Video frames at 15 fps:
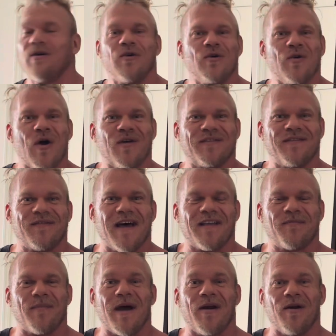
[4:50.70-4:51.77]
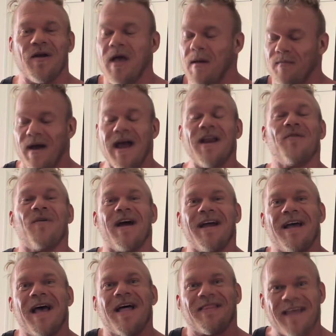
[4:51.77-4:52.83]
Who knows if that's better? But anyway,
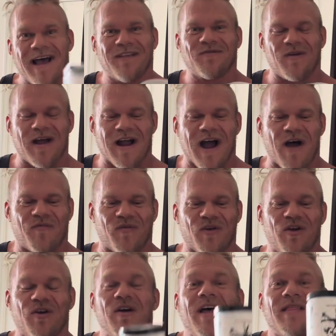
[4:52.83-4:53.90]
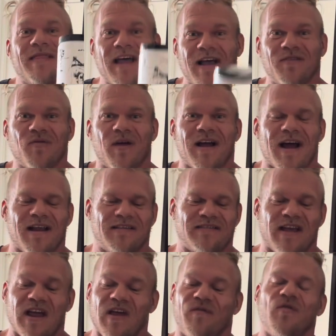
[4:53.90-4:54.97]
that's what I got for you. That's what I gotta
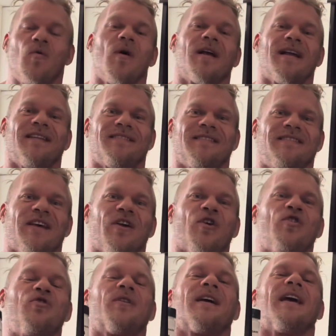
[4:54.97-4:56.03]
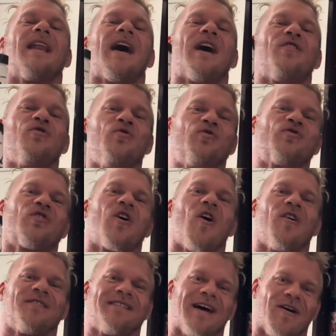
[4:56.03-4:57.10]
say. If you want to get this hitter, you can get it at
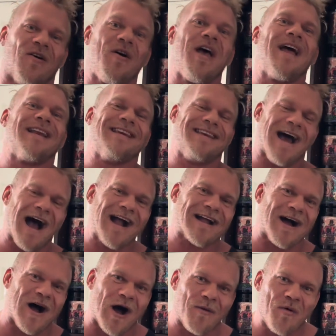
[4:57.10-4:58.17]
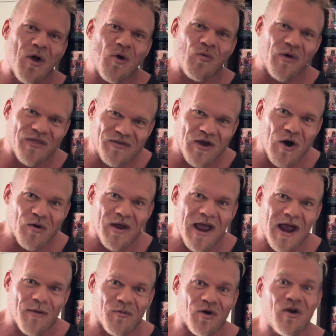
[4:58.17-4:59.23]
nutricartel.com with code
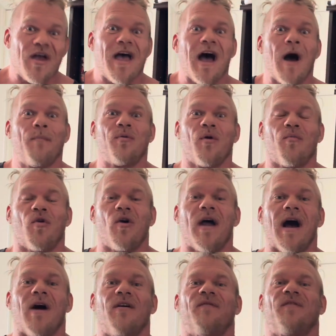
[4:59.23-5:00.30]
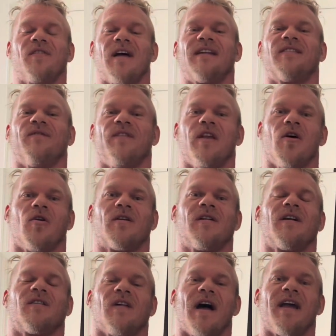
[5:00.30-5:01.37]
HAMMER. Help your boy out. If you like the video,
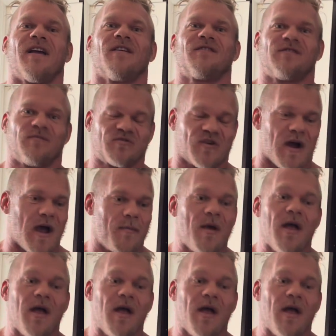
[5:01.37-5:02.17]
click like, subscribe,